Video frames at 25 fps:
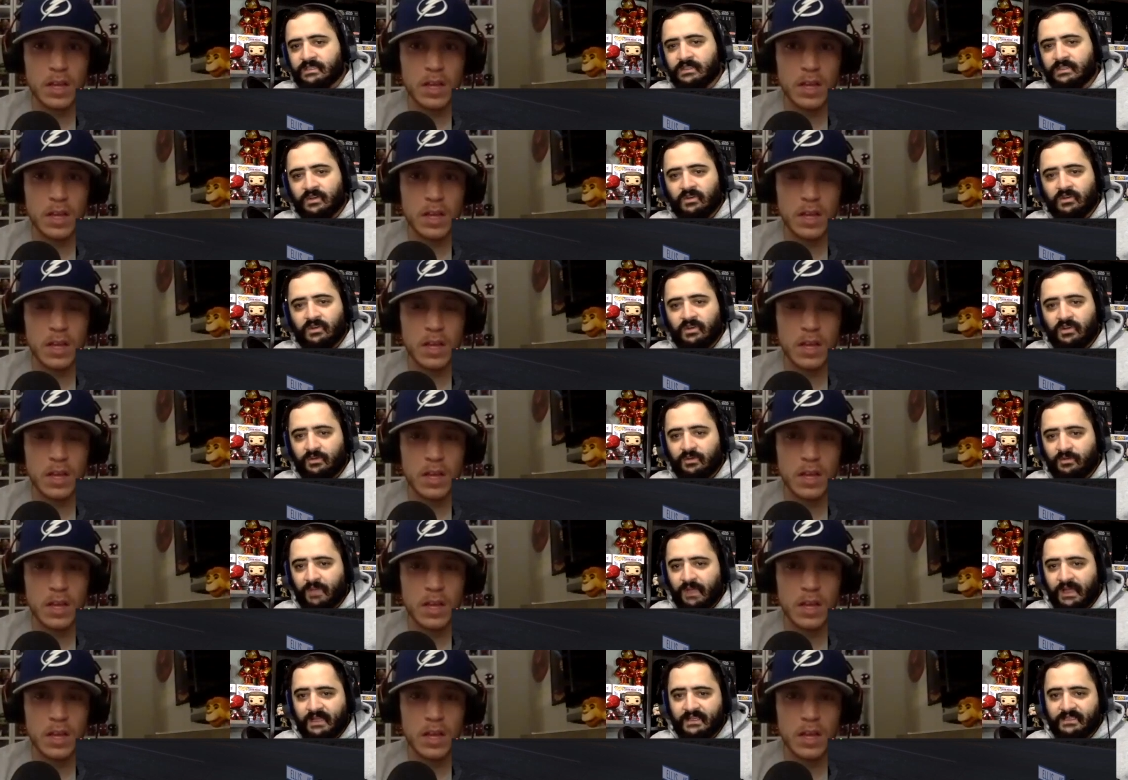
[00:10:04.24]
Speaker 1: "Don't go
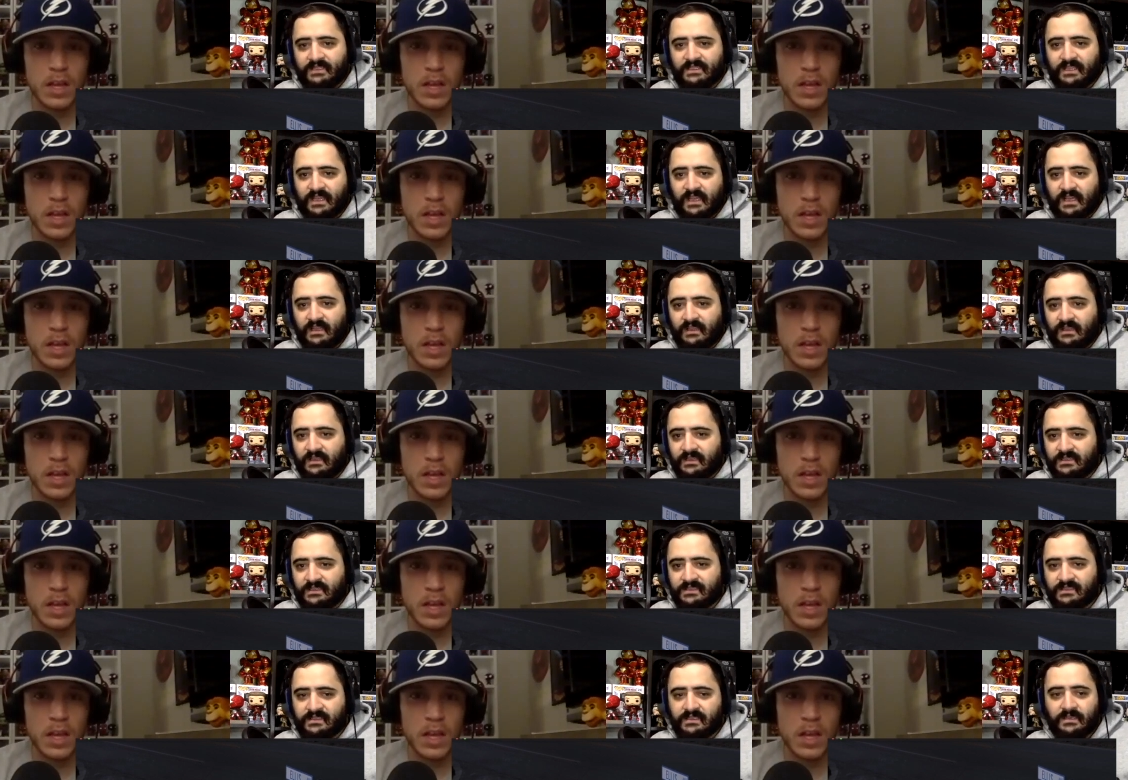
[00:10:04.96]
past
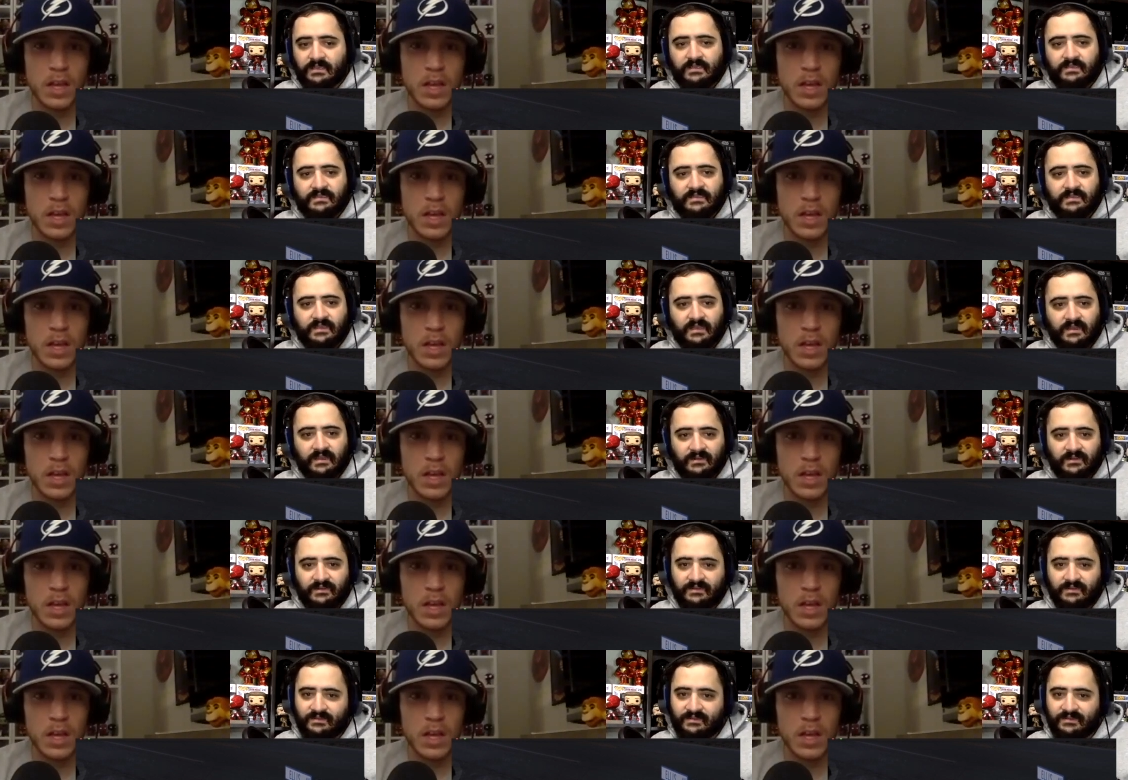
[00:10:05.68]
Ellis." So
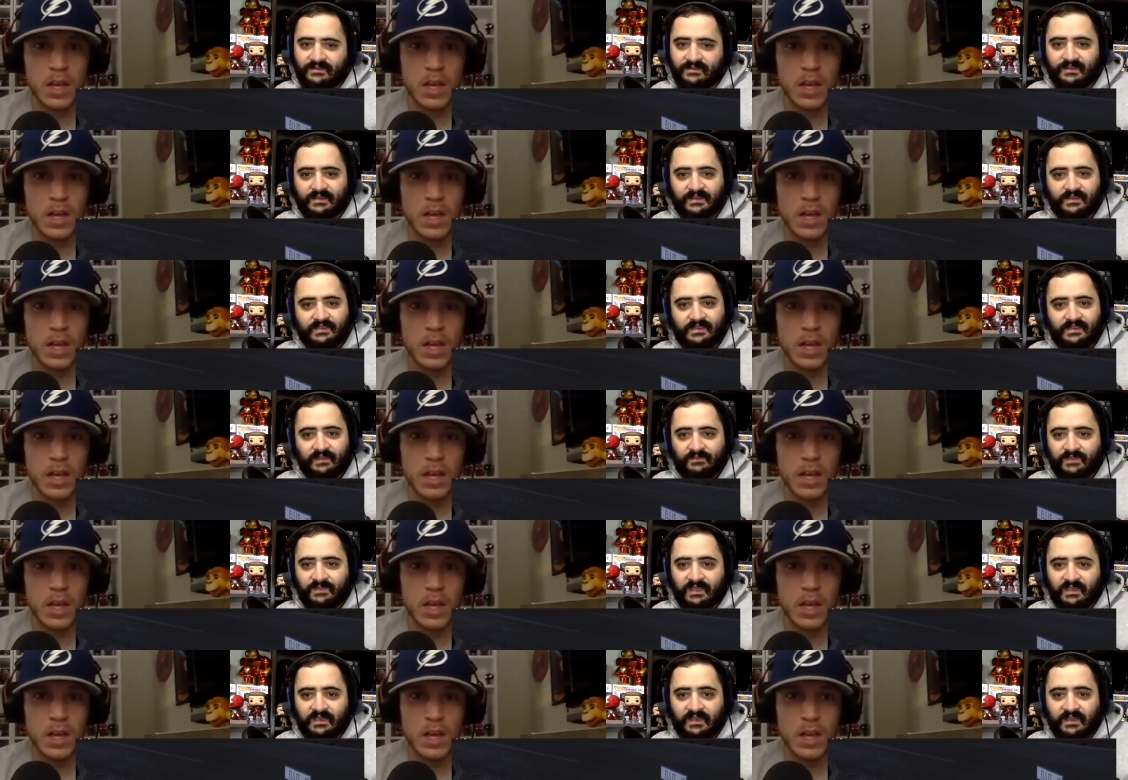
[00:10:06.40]

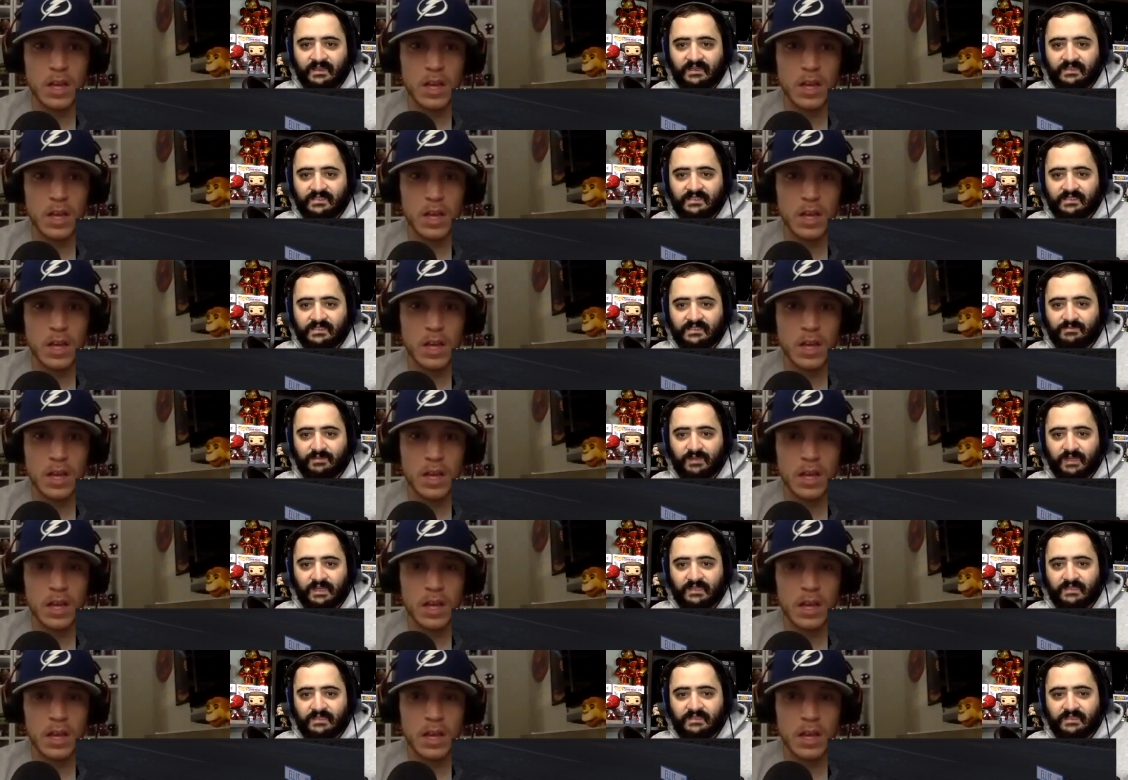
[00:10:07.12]
something nuts is
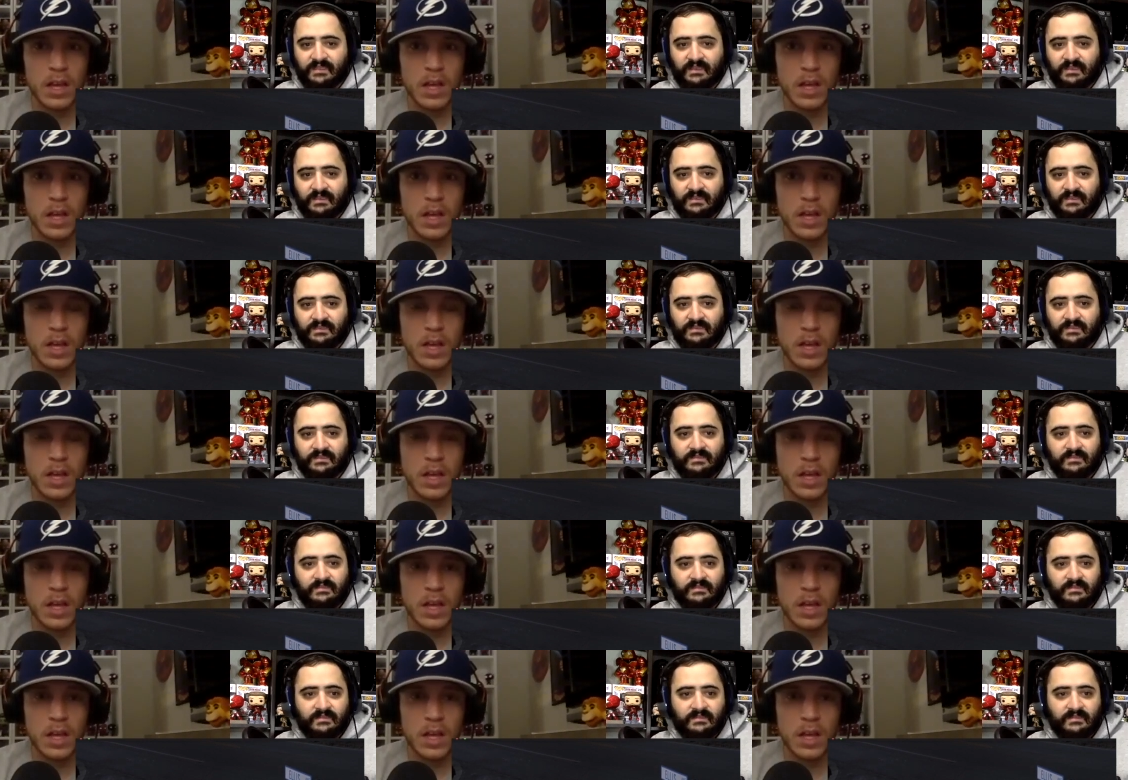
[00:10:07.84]
past Ellis.